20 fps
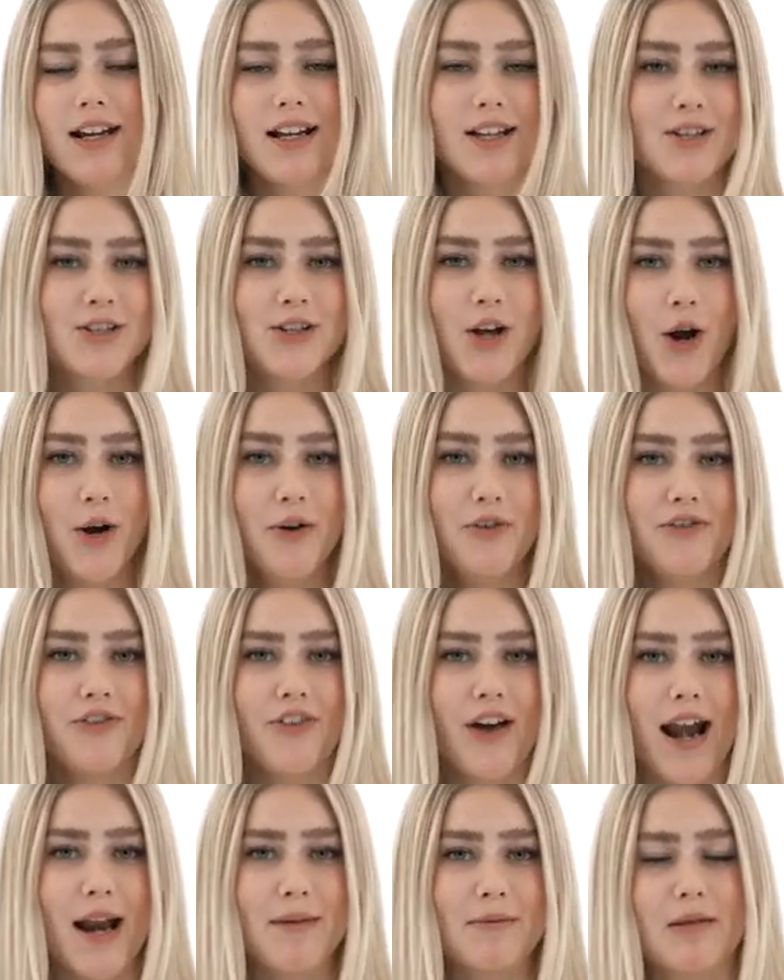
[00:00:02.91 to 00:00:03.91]
It's
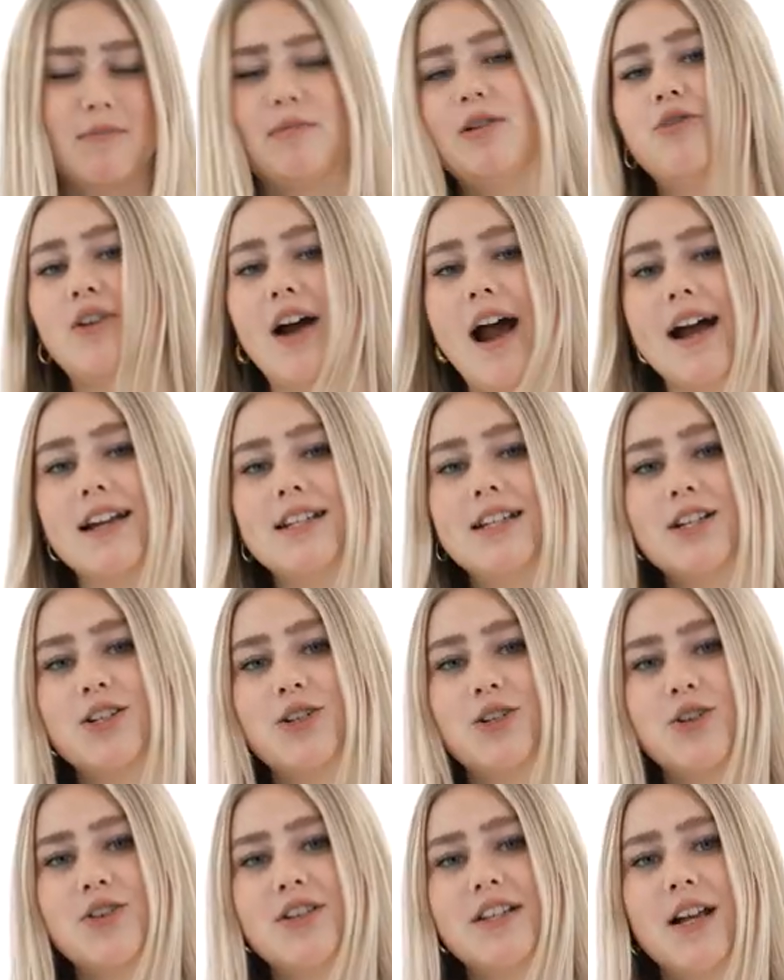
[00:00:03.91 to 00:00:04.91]
Soph, and I'm gonna be reacting
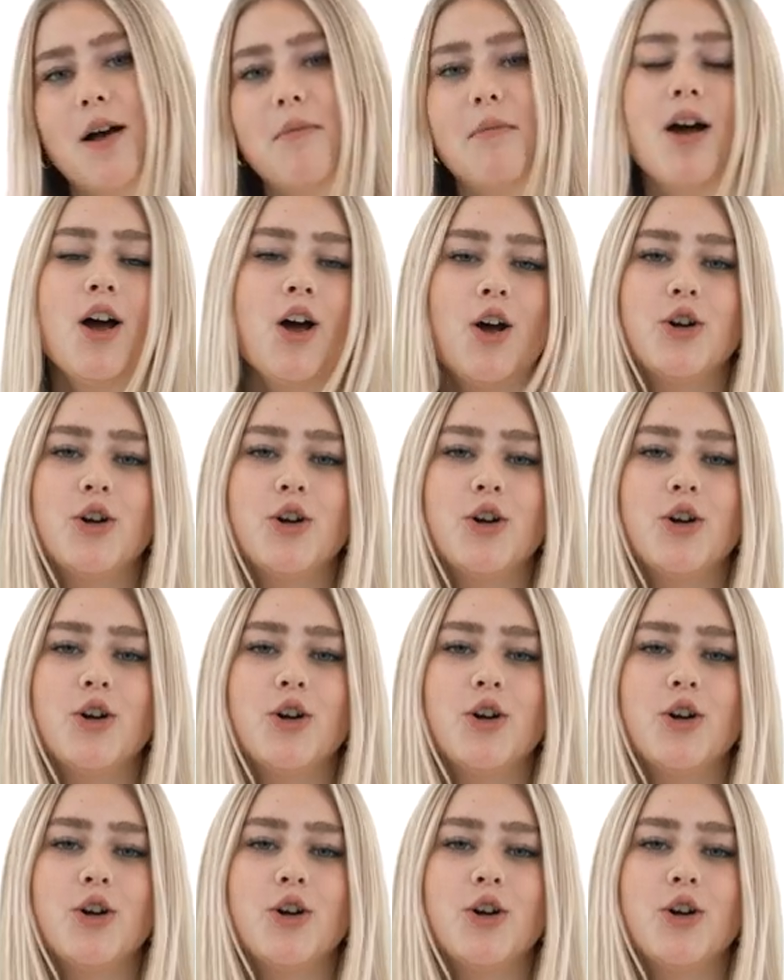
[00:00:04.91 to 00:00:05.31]
to some